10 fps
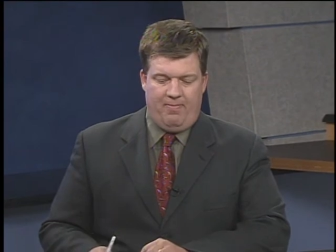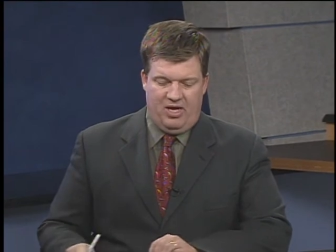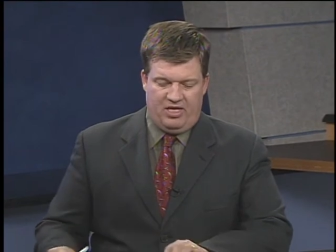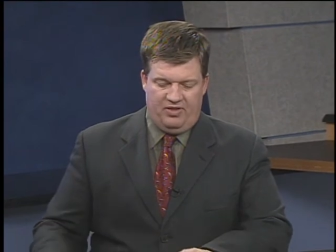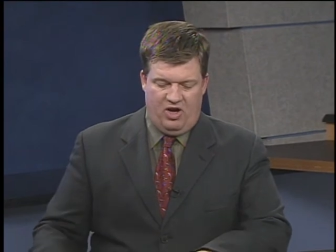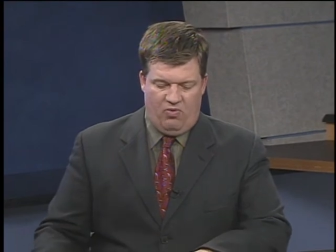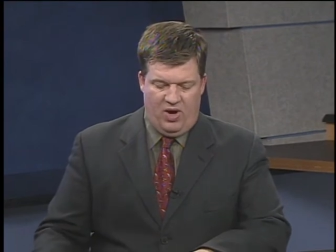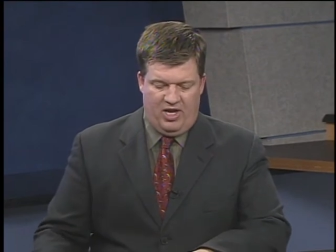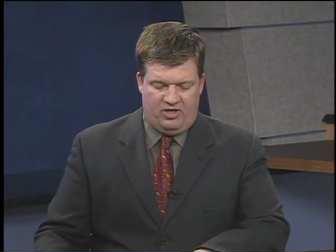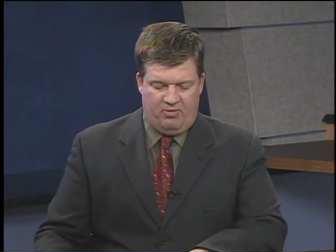and making their
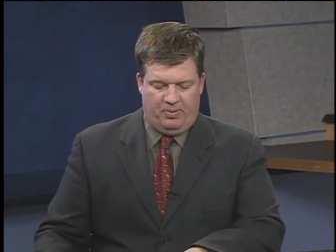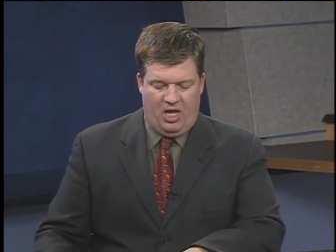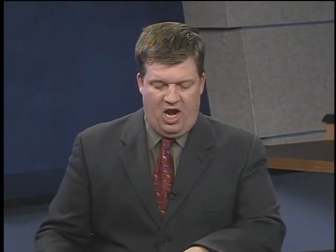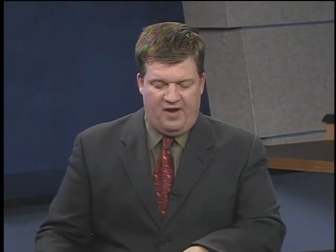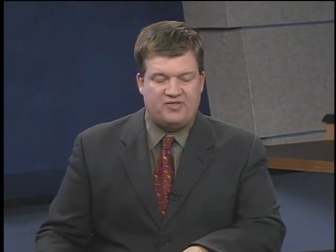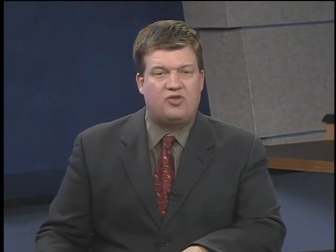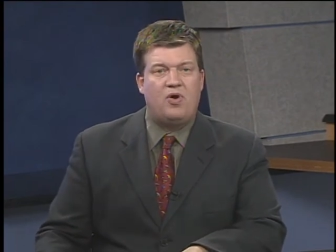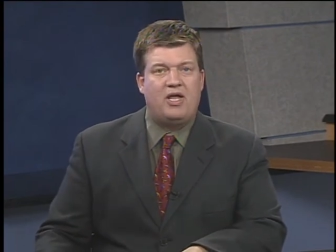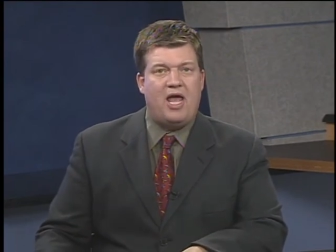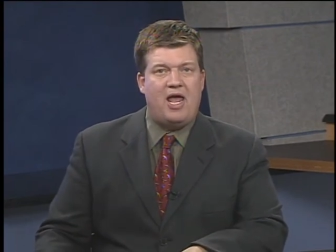way into the playoffs.
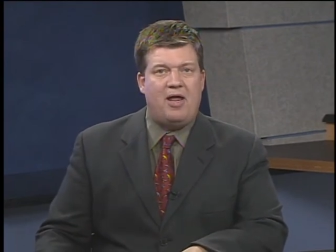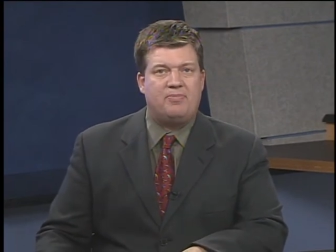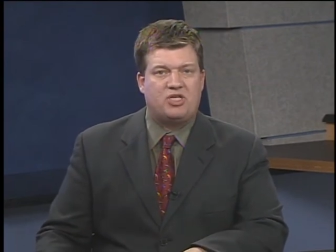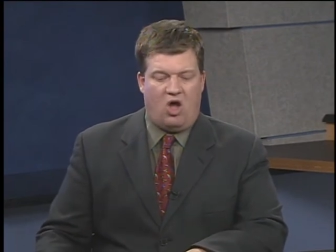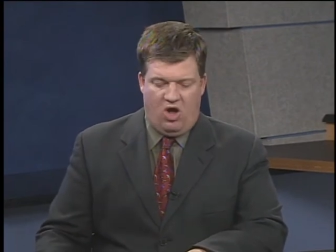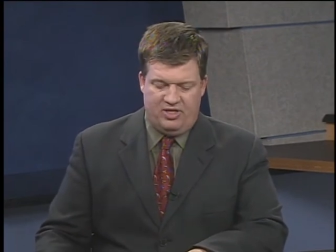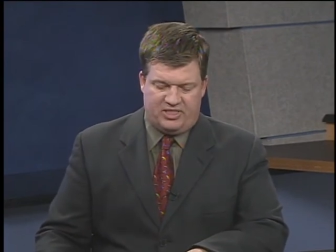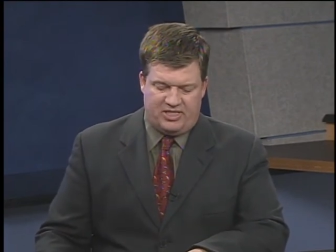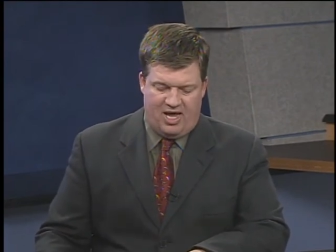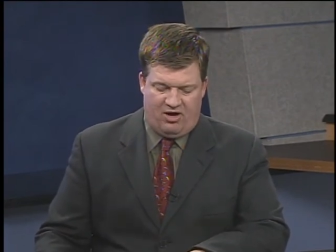Three games on
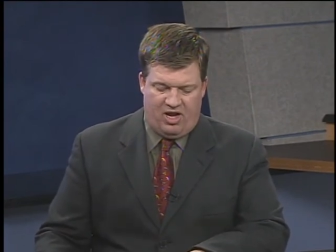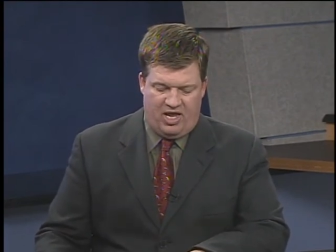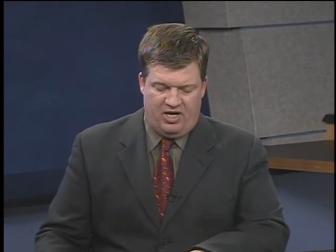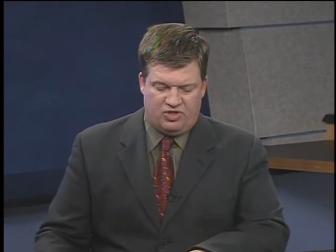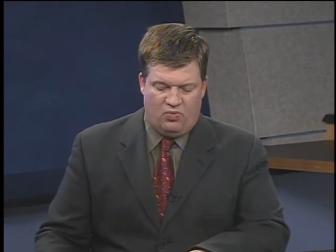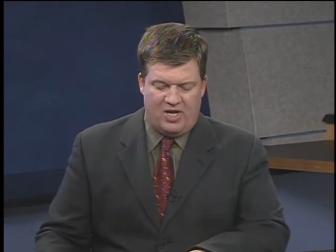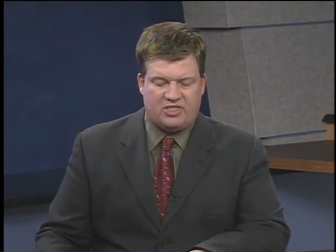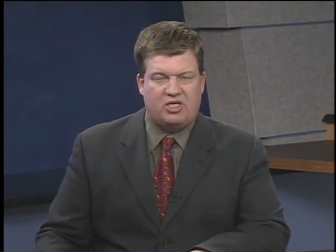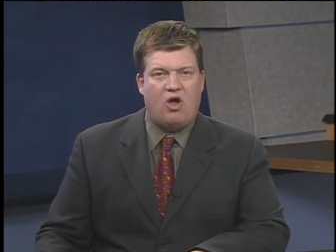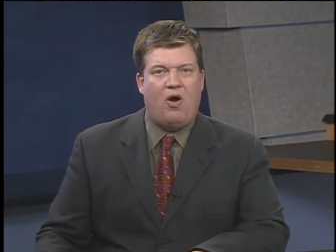Saturday. It is
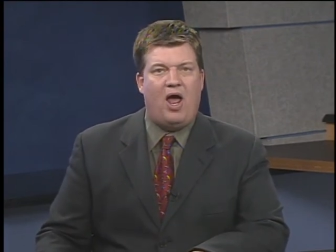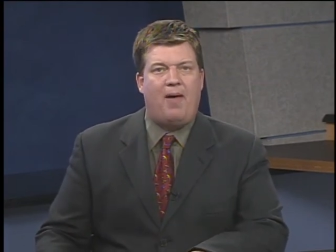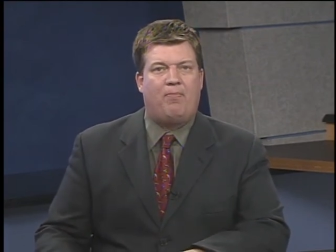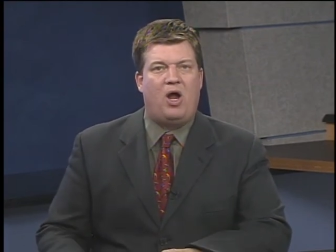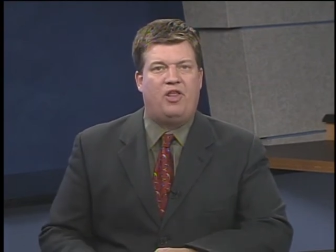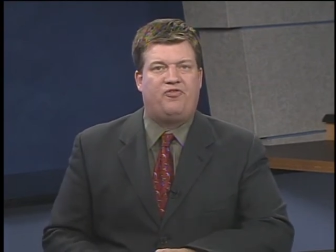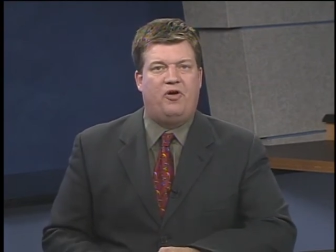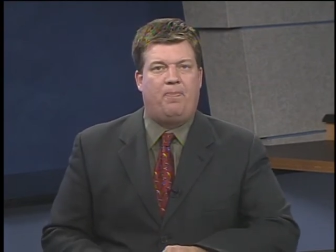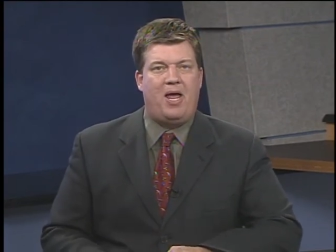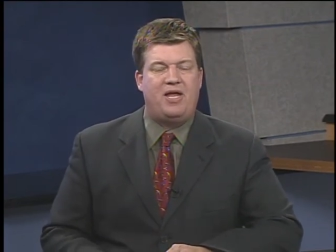Weslaco at
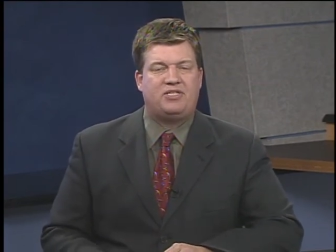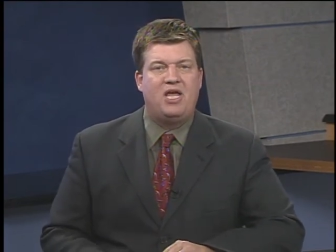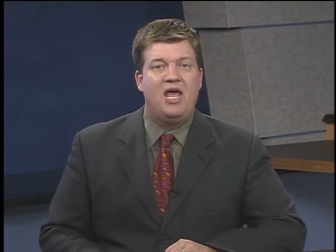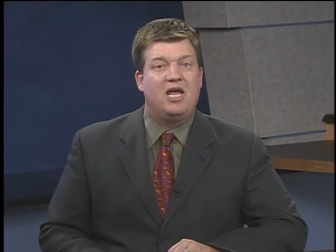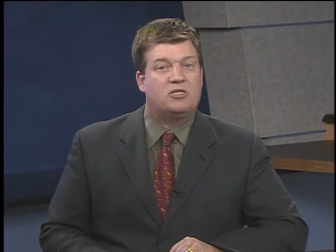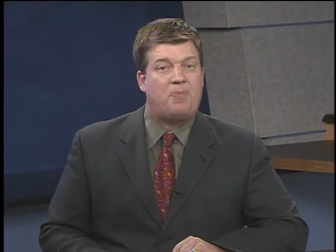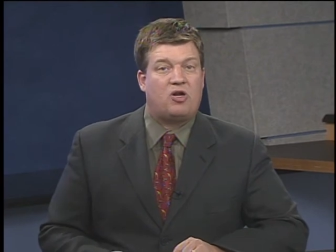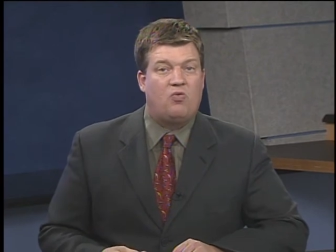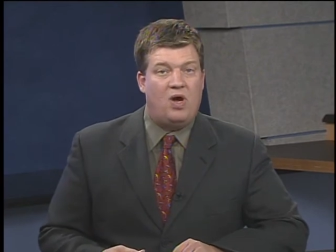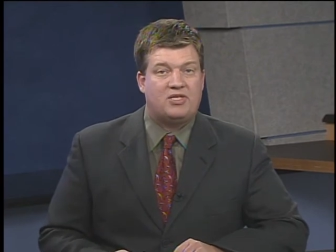Brownsville Pace.
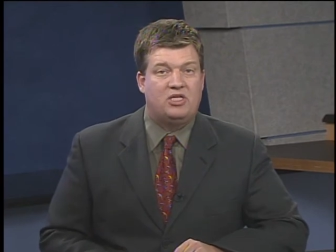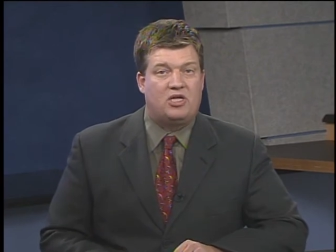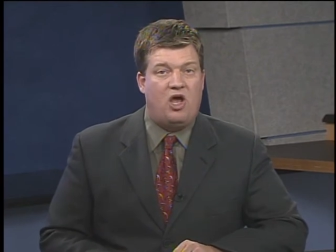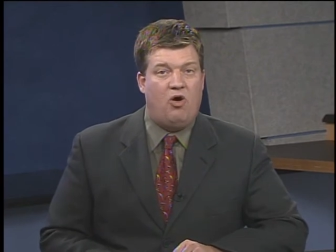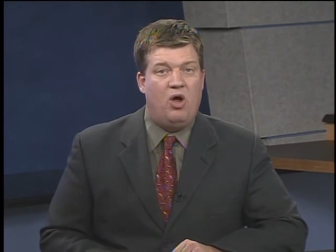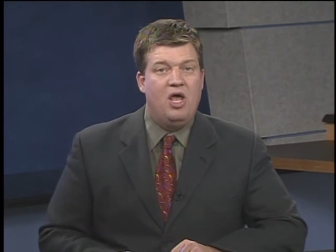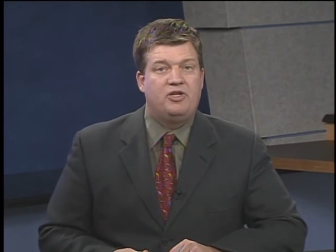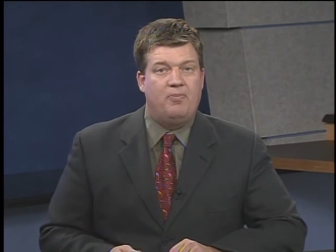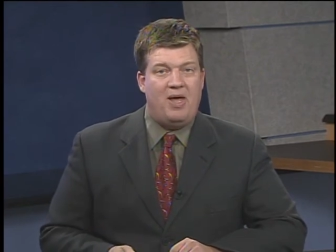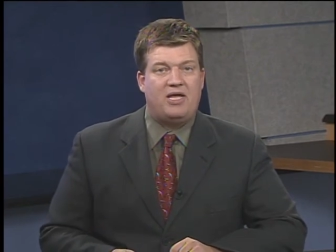Expect Weslaco
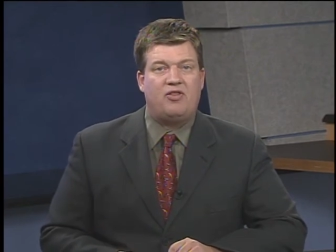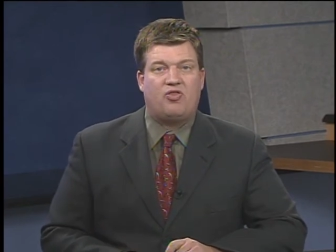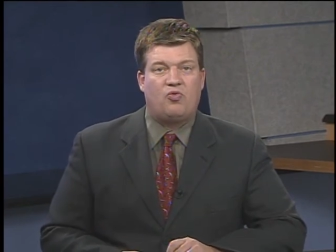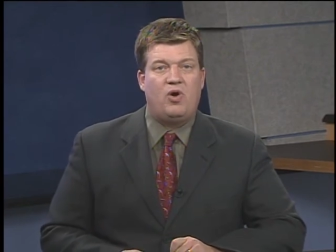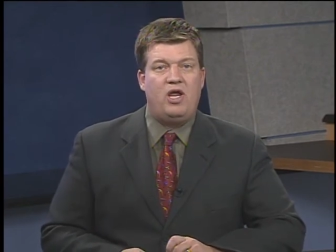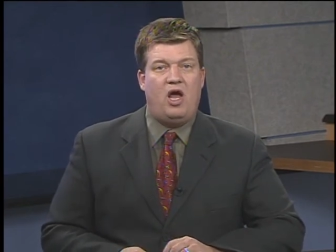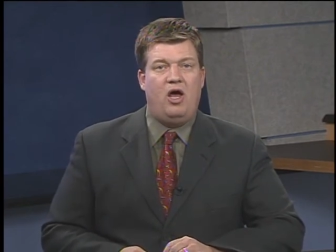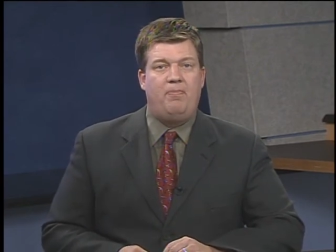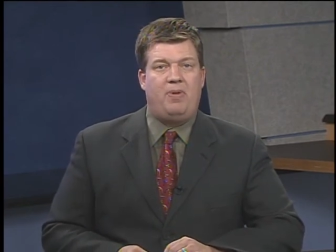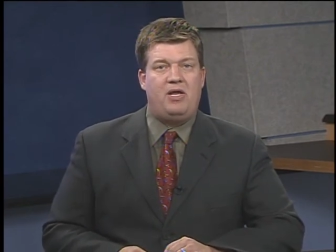to make it three
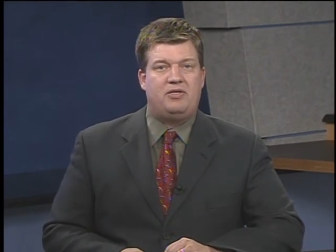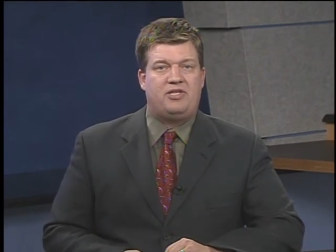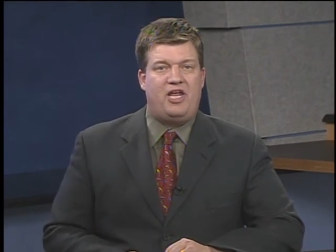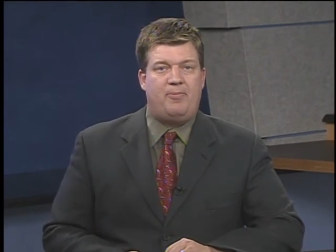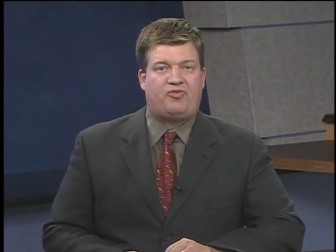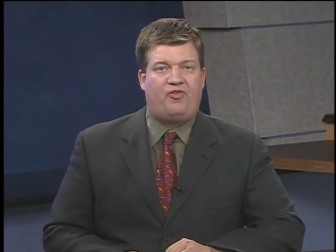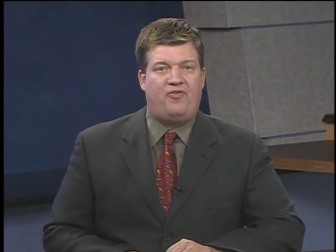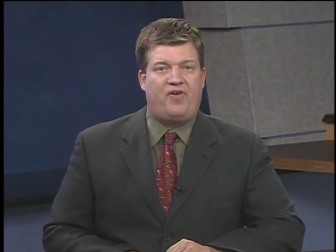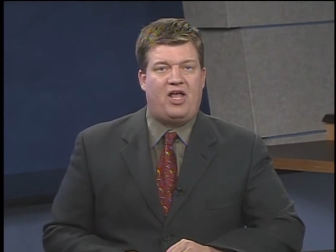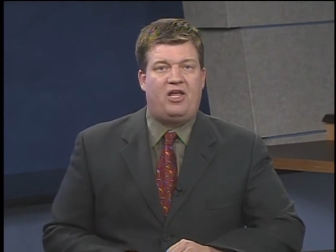unbeaten teams for
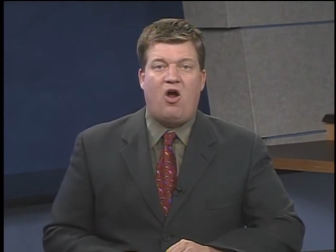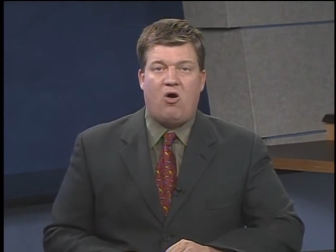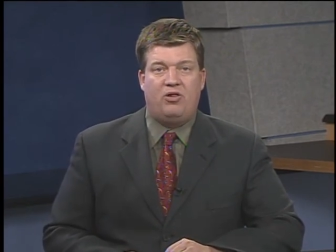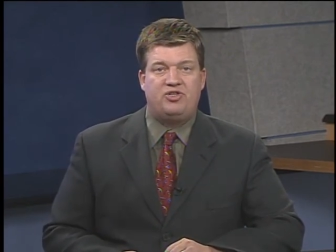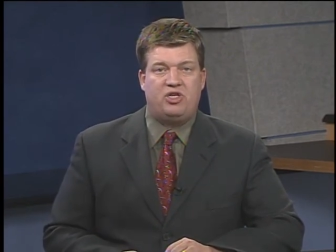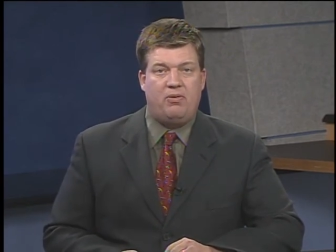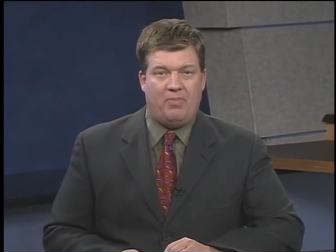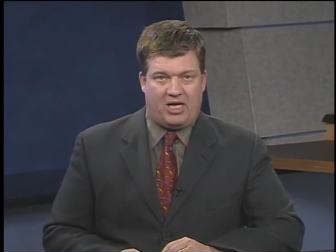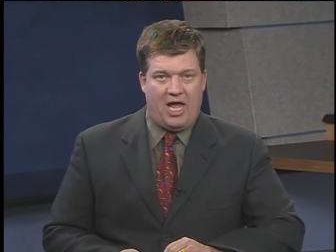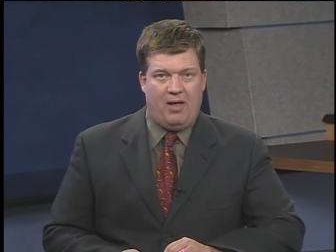the Valley Harlingen,
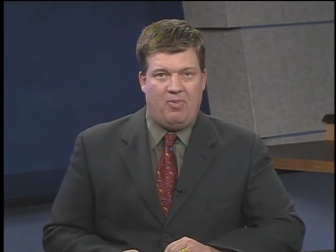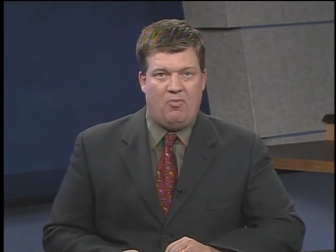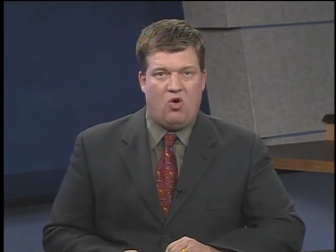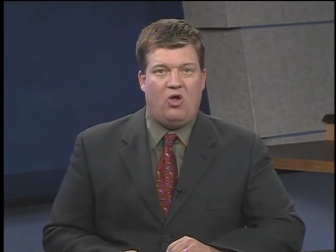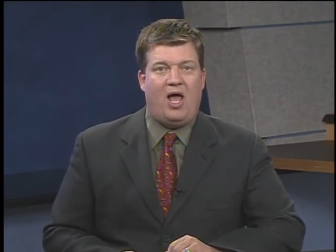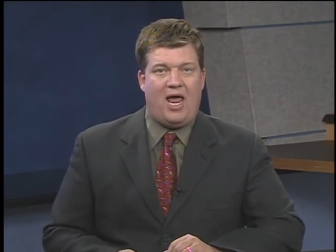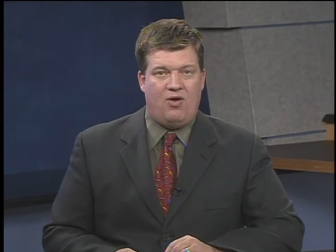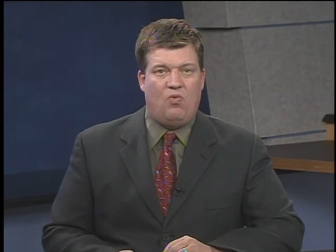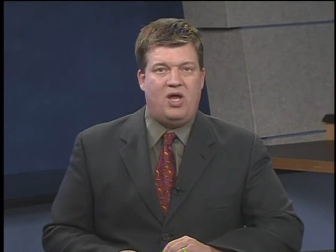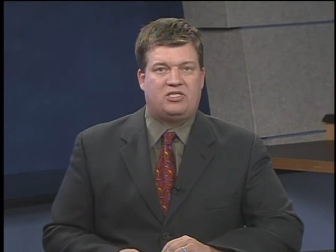McAllen Memorial,
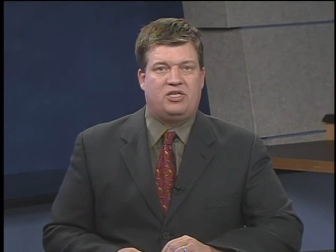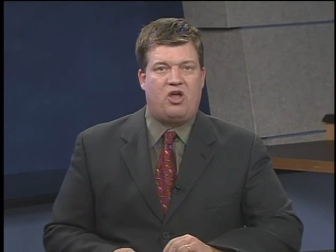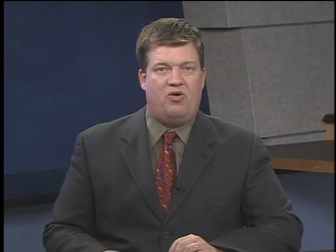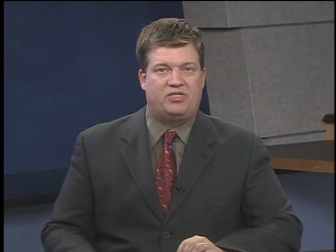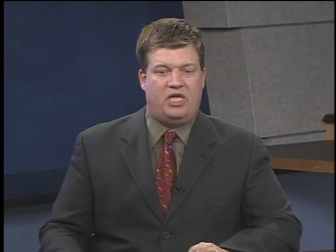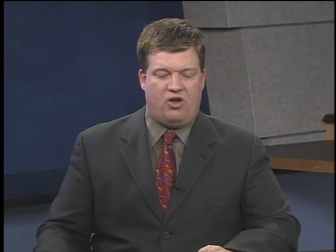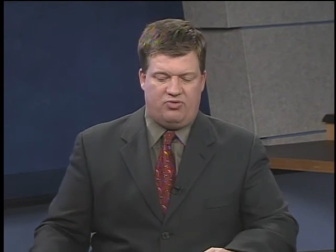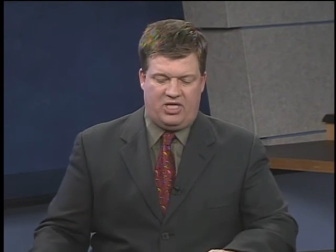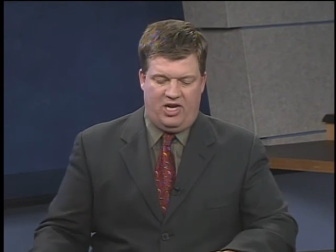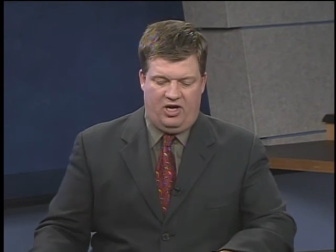and Weslaco as they go
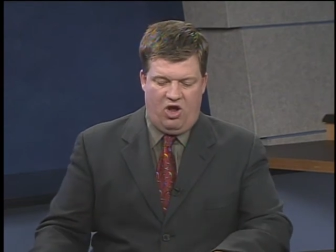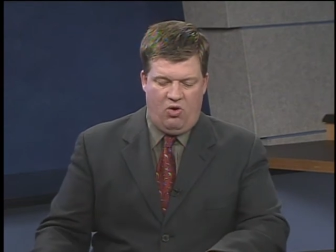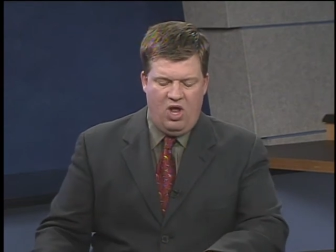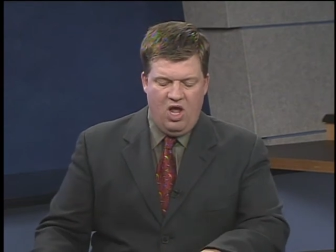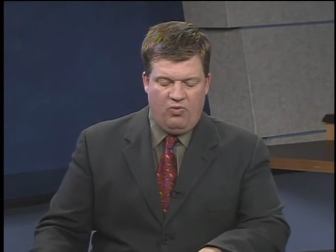10 0